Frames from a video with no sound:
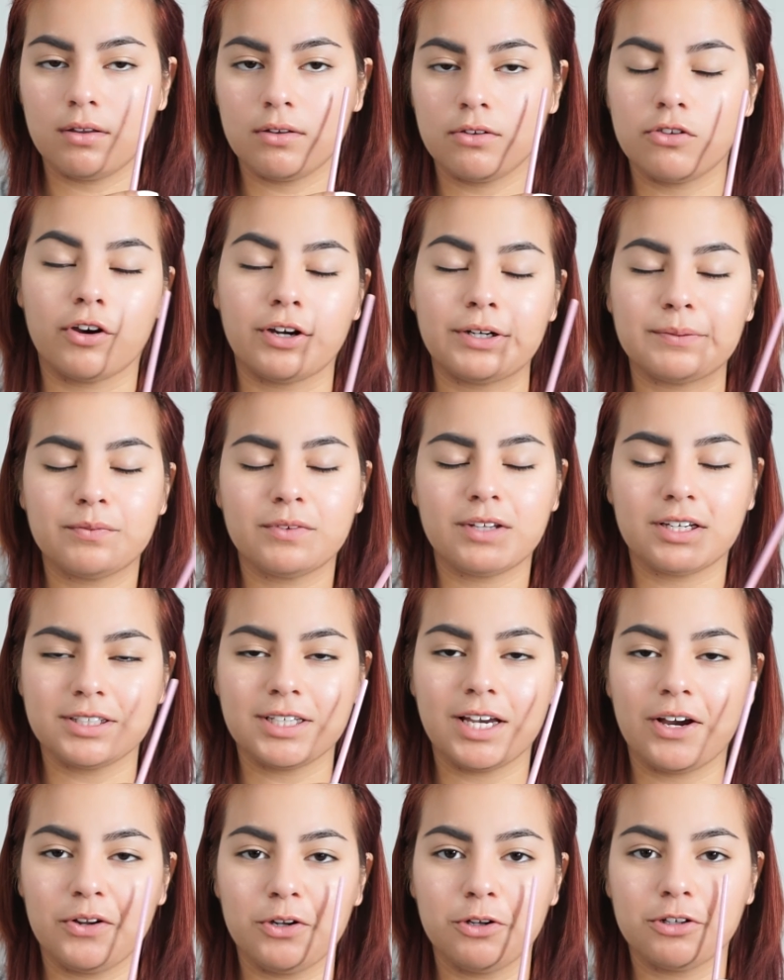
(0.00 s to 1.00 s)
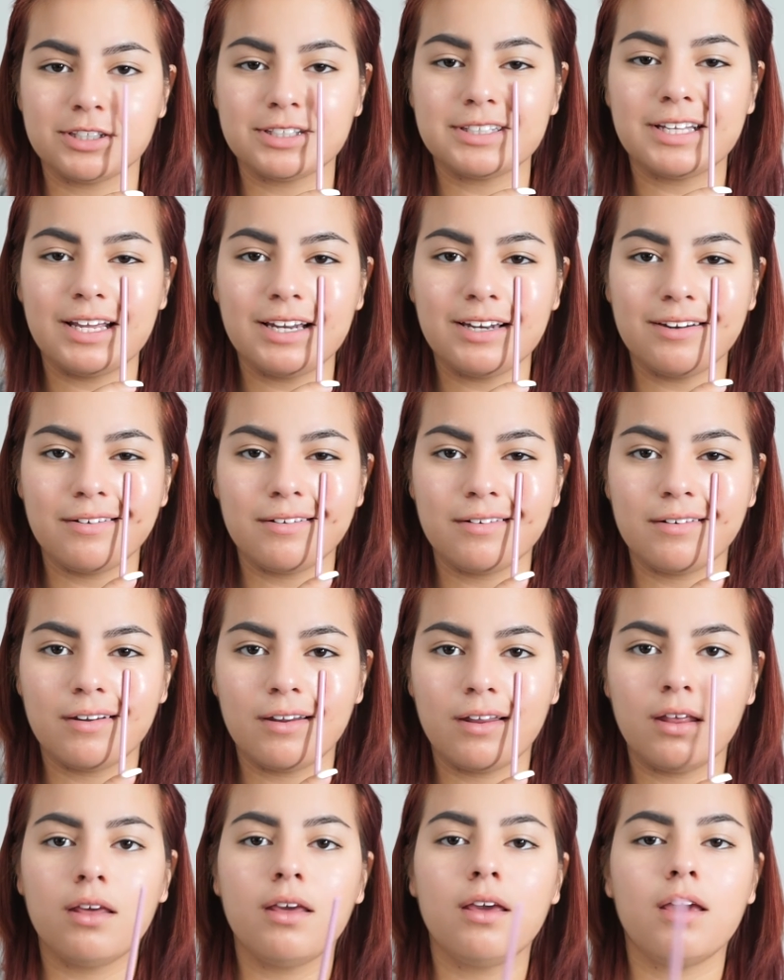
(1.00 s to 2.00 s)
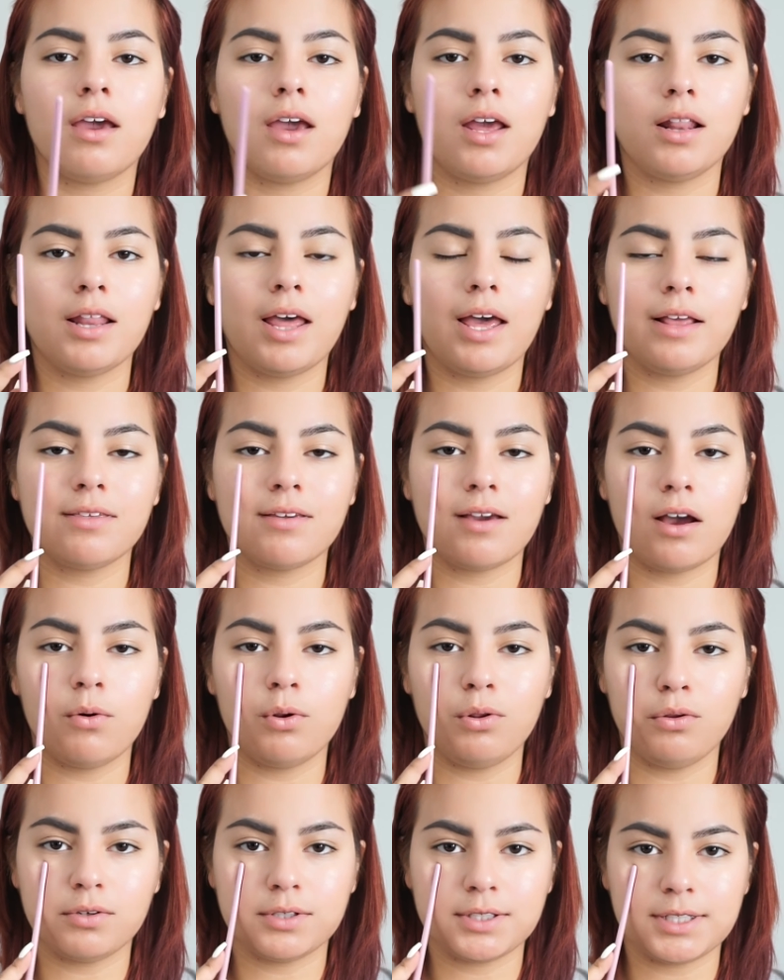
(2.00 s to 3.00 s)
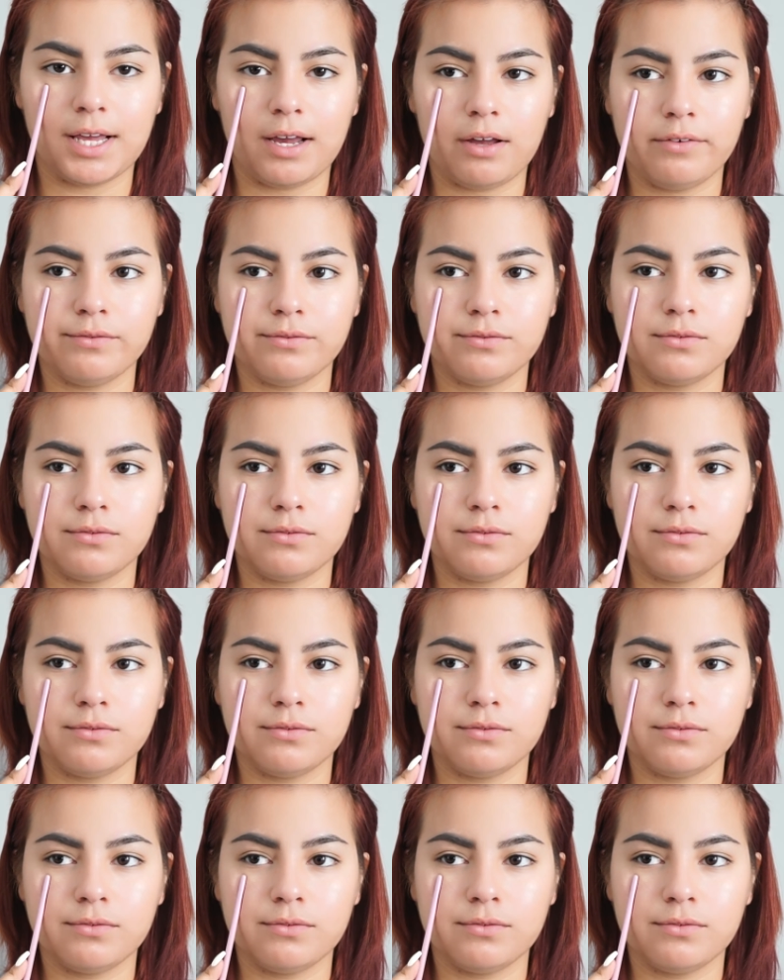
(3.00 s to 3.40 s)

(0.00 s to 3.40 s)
Sorry, that's how it looks then, and that's how it looks now.